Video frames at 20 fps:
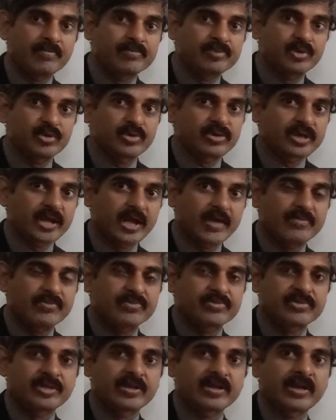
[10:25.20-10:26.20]
prototype
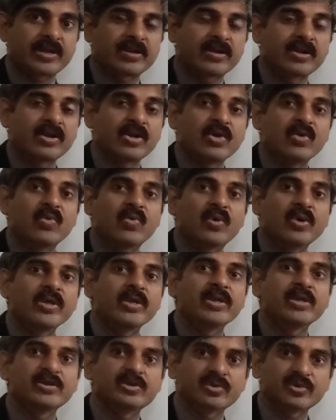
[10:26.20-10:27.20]
that are
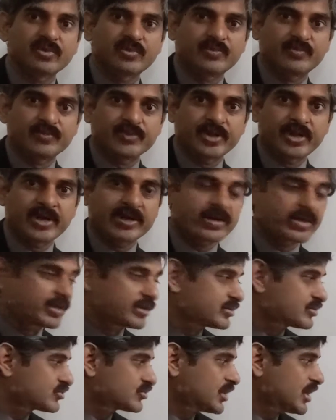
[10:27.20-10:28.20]
going into
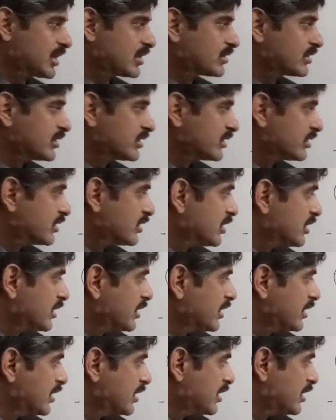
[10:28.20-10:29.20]
Kickstarter.
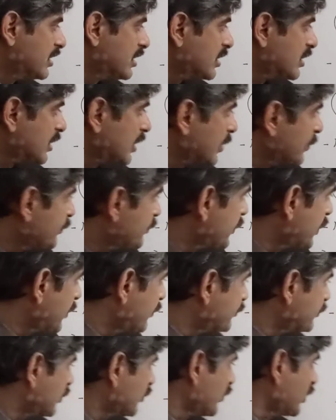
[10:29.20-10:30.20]

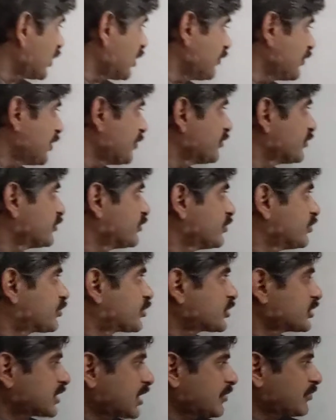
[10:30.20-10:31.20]
So one of them
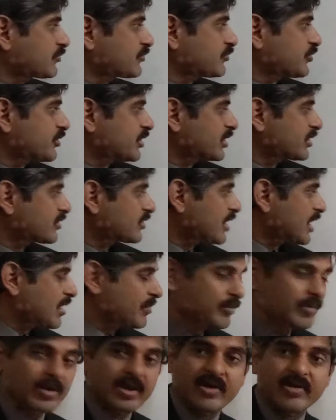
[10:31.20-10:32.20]
prototype, for
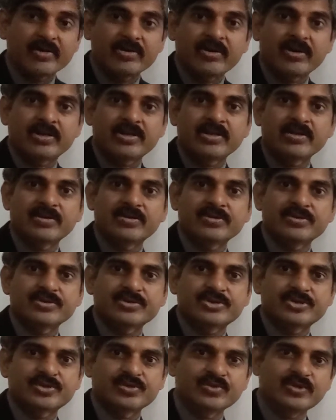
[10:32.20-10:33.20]
example, our Dotty Rose
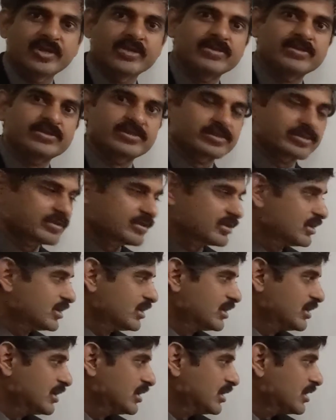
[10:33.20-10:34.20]
students,
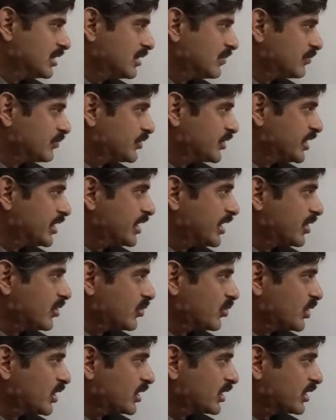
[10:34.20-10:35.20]
they are
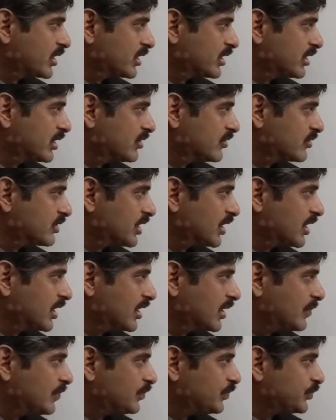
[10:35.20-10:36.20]
working is
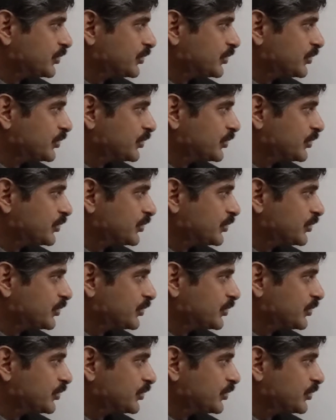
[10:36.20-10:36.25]
a